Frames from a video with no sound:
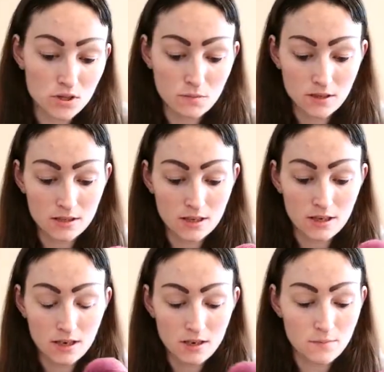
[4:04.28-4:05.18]
Do watch
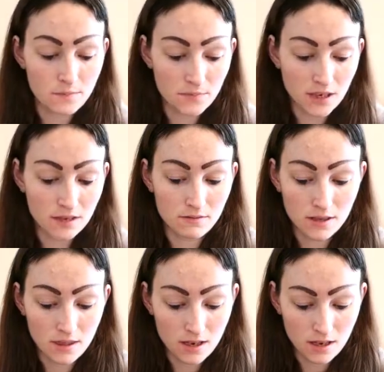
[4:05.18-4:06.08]
out, the tag is very
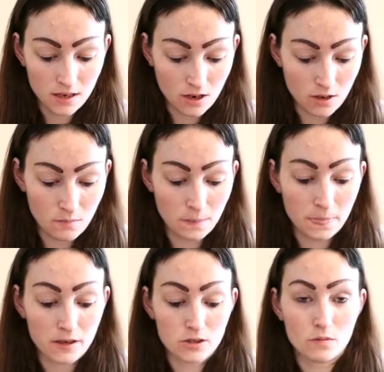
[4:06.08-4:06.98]
sharp and almost cut me
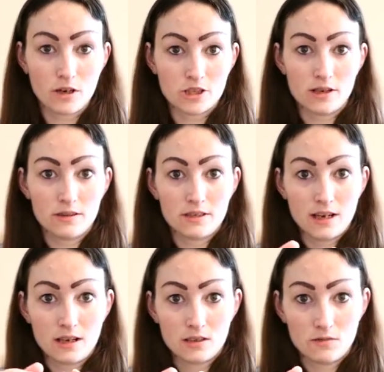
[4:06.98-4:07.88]
open just now.
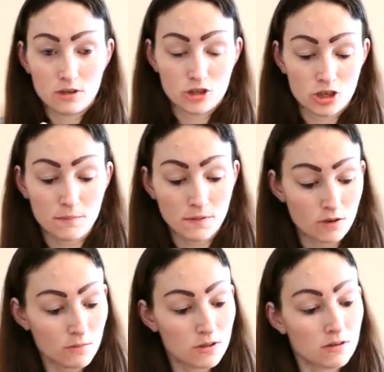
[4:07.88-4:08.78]
But it
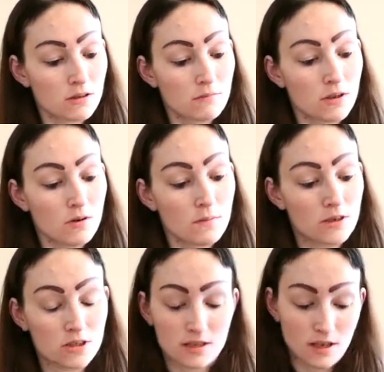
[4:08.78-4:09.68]
didn't.
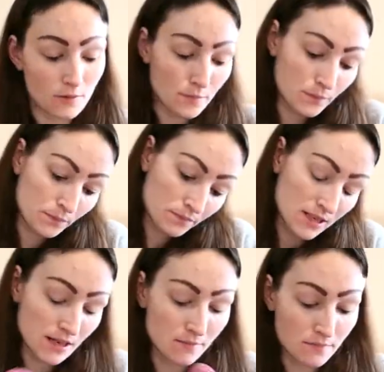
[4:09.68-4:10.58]
And this is
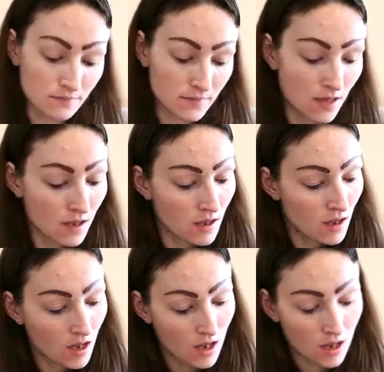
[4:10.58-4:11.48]
in the color
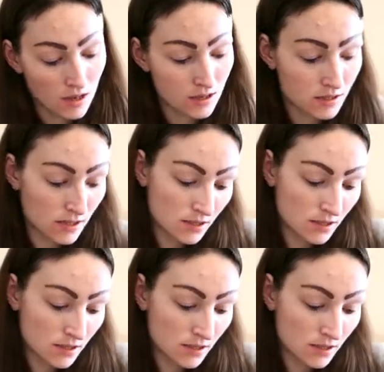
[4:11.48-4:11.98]
Merlot.